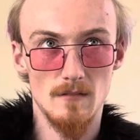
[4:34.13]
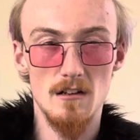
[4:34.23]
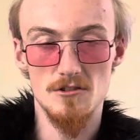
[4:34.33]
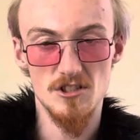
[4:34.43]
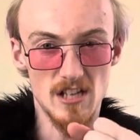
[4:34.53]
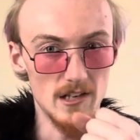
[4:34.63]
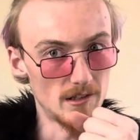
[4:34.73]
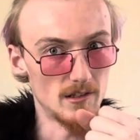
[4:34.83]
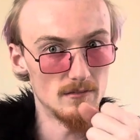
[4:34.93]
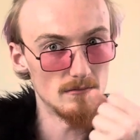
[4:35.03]
uh, it's just
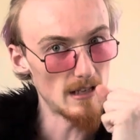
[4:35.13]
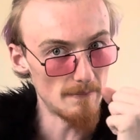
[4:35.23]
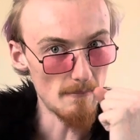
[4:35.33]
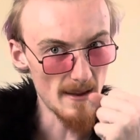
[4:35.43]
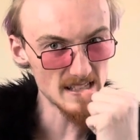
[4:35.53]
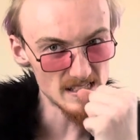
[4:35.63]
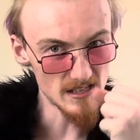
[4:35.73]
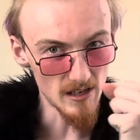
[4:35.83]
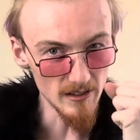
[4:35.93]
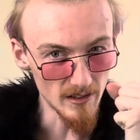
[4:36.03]
tighter. It makes it
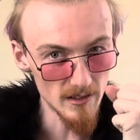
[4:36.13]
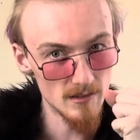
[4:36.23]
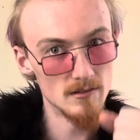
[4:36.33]
tighter.